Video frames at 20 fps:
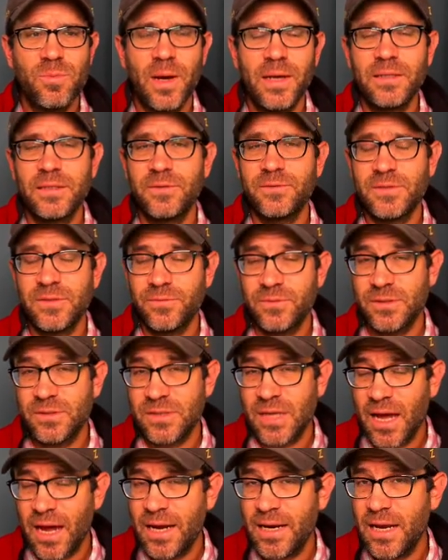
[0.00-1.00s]
might
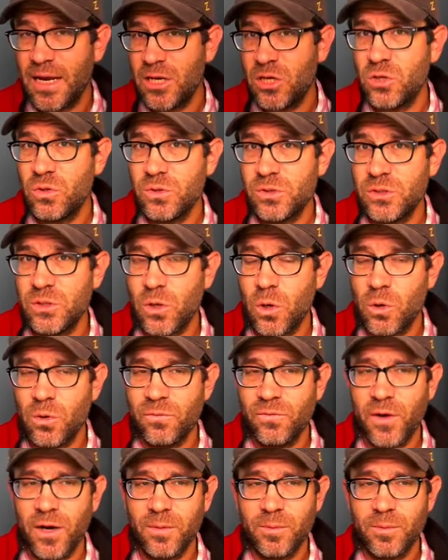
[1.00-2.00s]
design and use your own
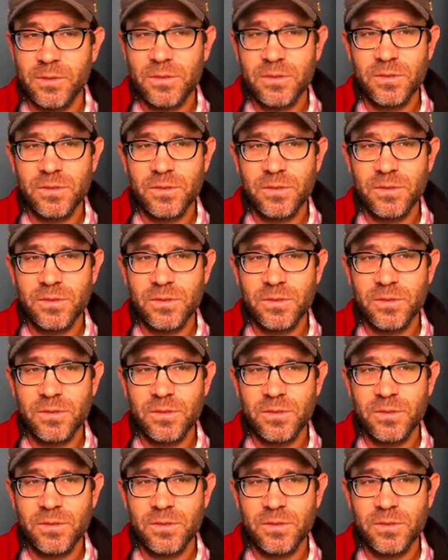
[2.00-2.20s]
variables.